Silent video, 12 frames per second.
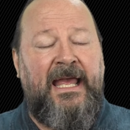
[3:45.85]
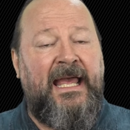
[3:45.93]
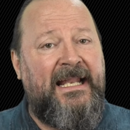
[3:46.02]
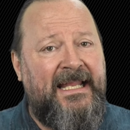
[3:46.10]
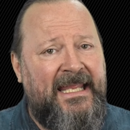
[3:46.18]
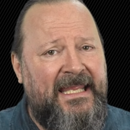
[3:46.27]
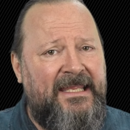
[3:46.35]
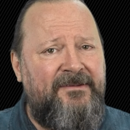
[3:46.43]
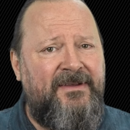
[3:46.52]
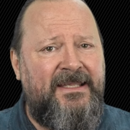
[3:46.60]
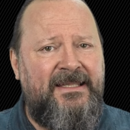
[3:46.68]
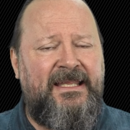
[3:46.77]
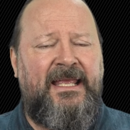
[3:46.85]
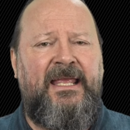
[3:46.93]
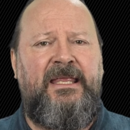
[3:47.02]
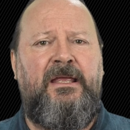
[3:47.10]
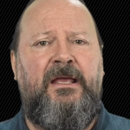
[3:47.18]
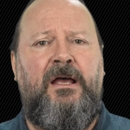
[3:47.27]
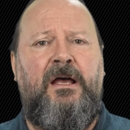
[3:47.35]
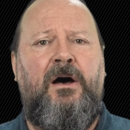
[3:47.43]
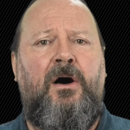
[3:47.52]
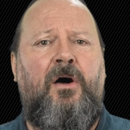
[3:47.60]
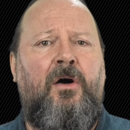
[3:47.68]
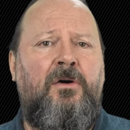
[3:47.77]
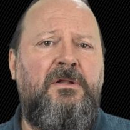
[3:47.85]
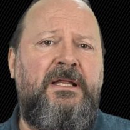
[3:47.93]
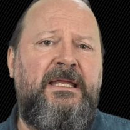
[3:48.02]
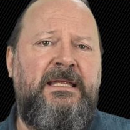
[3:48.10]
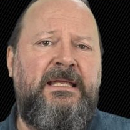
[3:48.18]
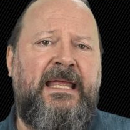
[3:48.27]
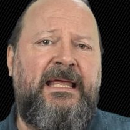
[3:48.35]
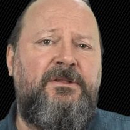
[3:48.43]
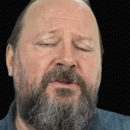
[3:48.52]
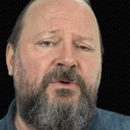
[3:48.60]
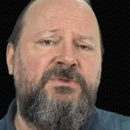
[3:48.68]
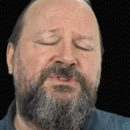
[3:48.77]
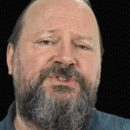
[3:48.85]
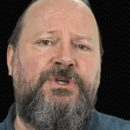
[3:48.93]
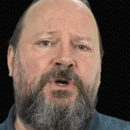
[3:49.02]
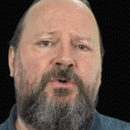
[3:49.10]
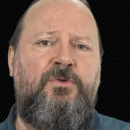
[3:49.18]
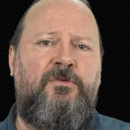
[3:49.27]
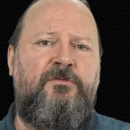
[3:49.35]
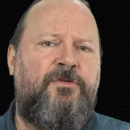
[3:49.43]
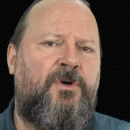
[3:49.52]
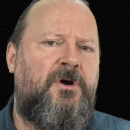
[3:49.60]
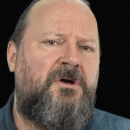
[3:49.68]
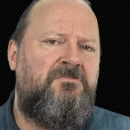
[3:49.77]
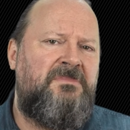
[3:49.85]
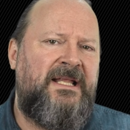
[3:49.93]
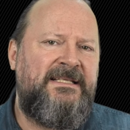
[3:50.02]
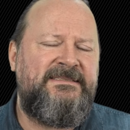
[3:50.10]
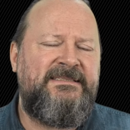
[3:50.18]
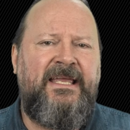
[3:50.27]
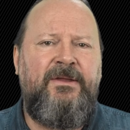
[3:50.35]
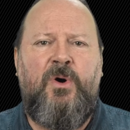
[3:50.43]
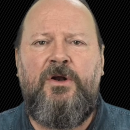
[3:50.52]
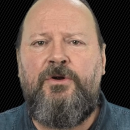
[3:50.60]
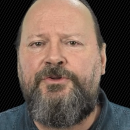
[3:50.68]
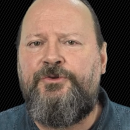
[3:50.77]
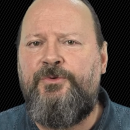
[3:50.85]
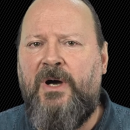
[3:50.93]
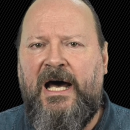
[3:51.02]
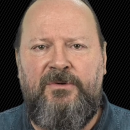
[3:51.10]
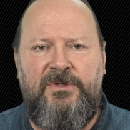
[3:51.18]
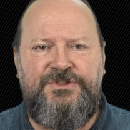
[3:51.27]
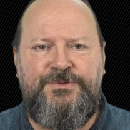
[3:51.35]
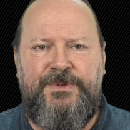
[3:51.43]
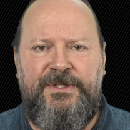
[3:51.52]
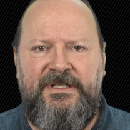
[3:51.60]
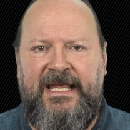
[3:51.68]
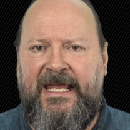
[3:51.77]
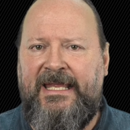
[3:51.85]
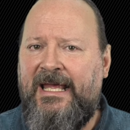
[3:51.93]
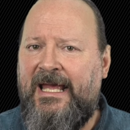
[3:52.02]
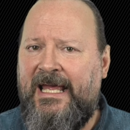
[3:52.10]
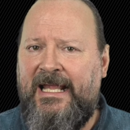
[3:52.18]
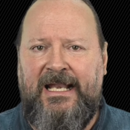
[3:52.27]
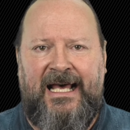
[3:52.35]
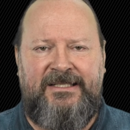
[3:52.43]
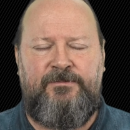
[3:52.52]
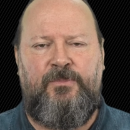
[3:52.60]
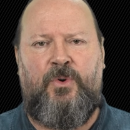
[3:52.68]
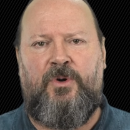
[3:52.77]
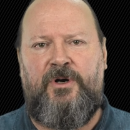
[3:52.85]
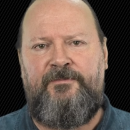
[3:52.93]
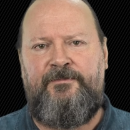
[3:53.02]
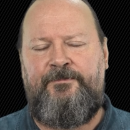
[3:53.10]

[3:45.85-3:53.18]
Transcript: and even they only can do so for, let's say, 1 or 2 hours per day and not more.